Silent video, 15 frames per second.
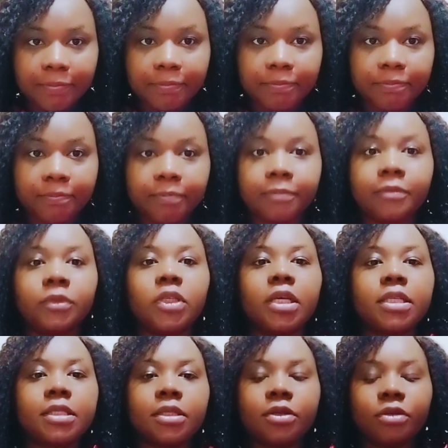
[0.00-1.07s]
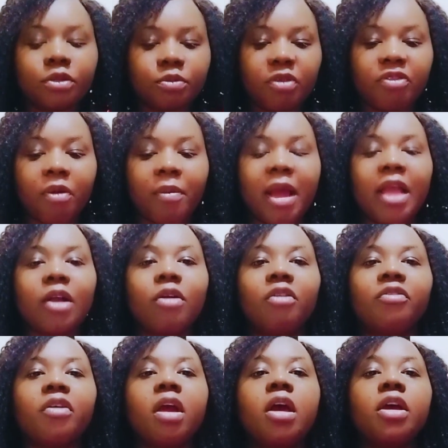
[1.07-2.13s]
Excuse me for my cough.
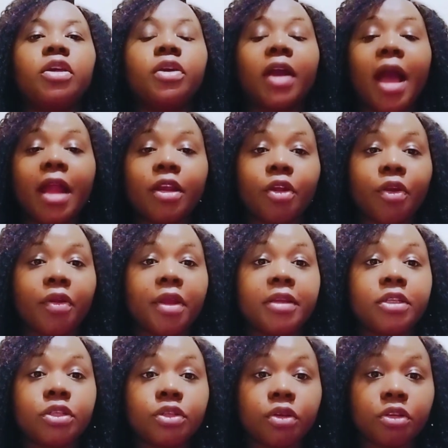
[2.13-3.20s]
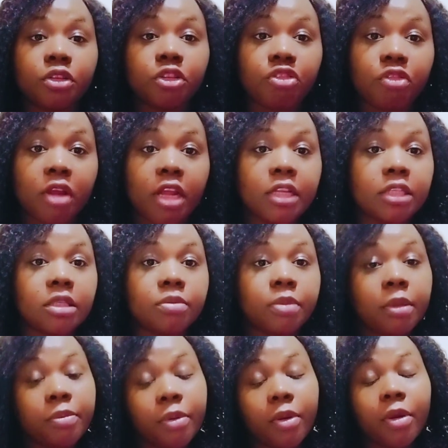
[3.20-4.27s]
You can create short trainings.
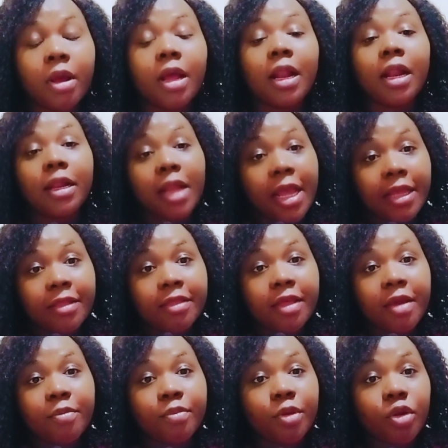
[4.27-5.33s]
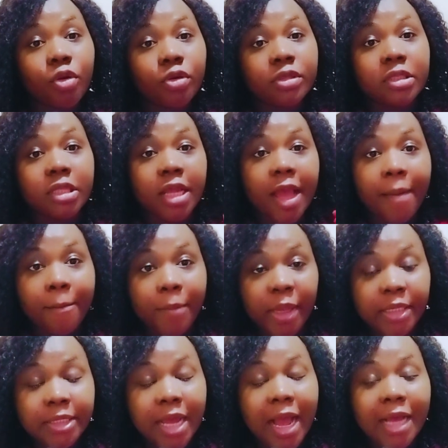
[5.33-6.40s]
People like them because they are
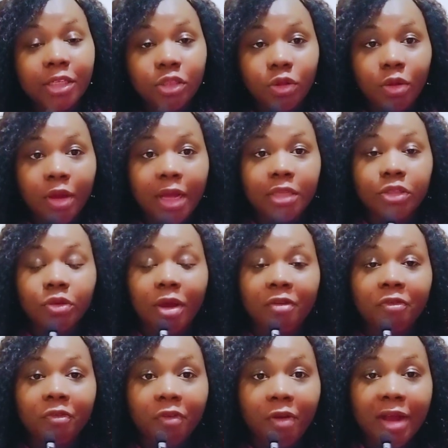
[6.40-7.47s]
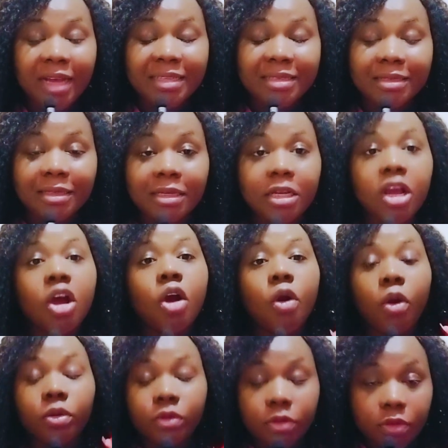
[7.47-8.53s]
better as long as you are focusing
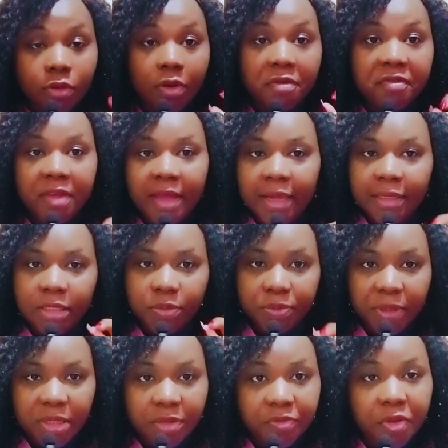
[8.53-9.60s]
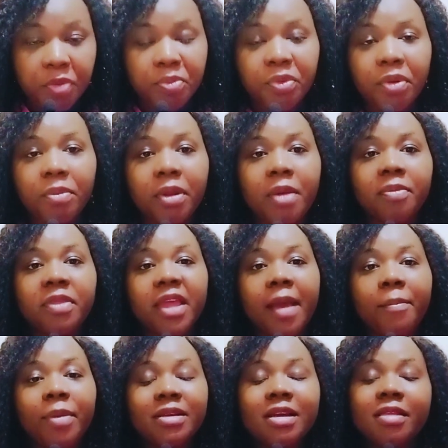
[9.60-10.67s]
on solving a specific problem. They are
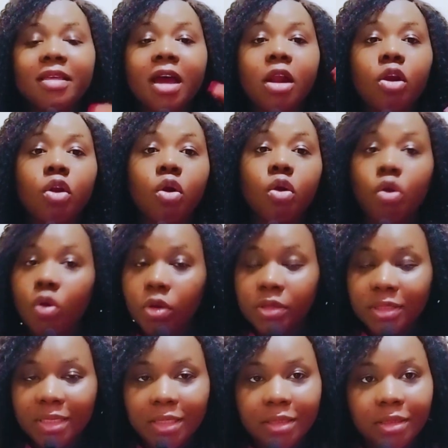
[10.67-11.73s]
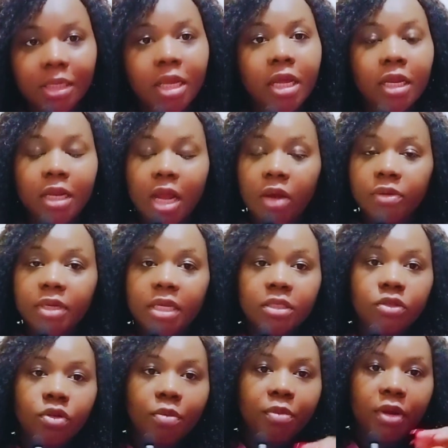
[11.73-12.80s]
better than long courses. Nowadays,
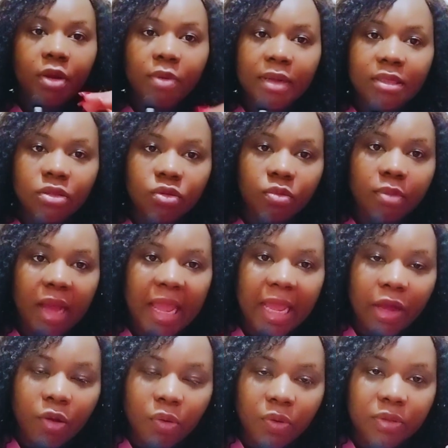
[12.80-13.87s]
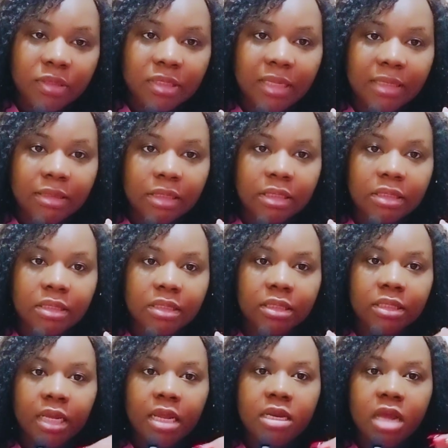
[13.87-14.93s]
nobody wants to buy a course that is
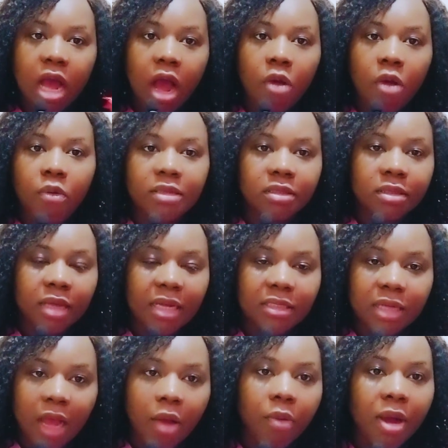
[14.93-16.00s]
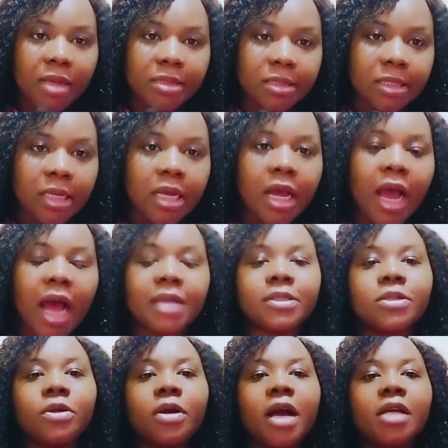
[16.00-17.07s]
10 hours, 30 hours. As
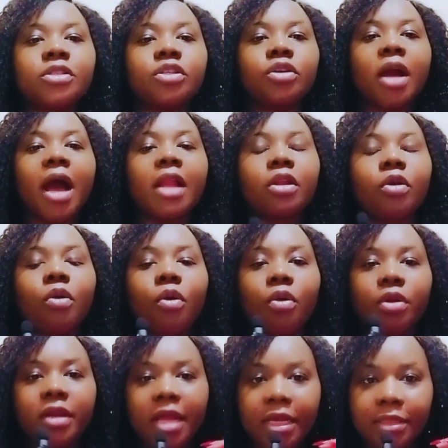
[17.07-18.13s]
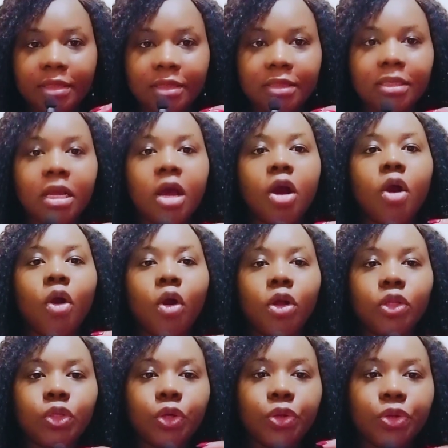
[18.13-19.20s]
long as you can condense all
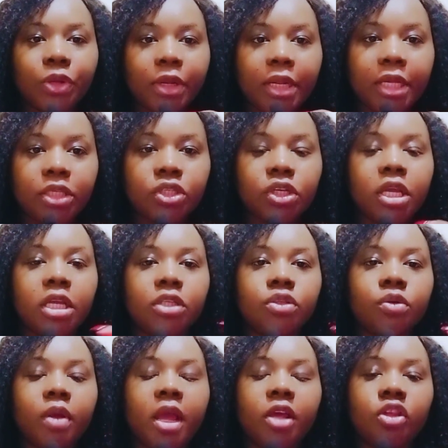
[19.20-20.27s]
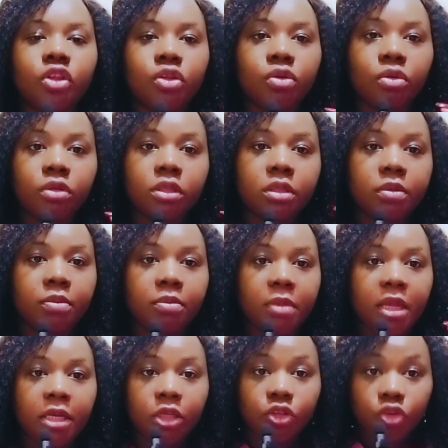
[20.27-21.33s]
your knowledge into a short
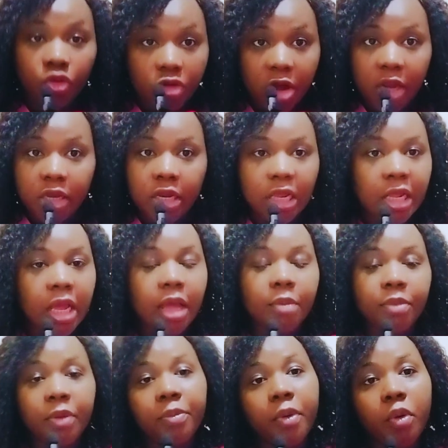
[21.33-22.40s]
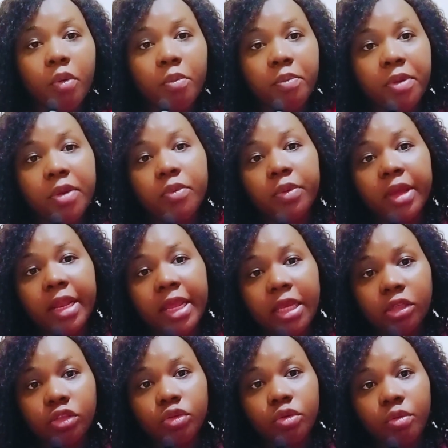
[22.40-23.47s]
mini training, people will be willing
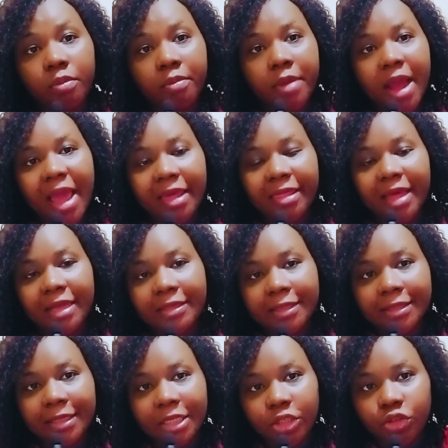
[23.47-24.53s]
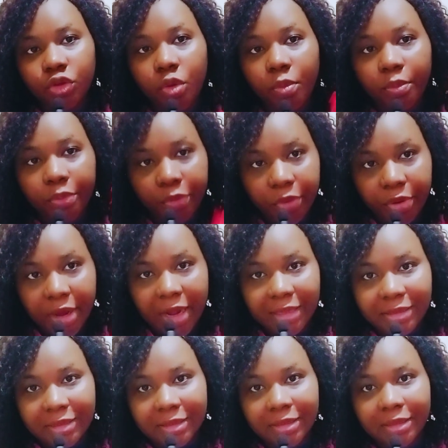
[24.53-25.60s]
to buy that digital
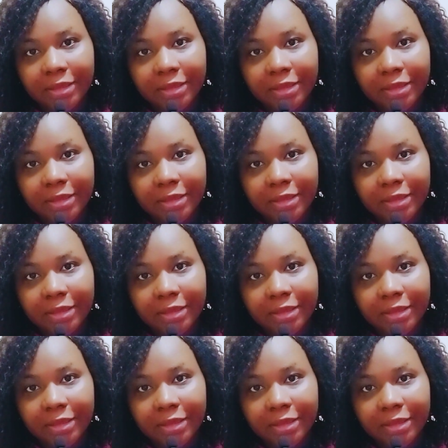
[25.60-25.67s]
product.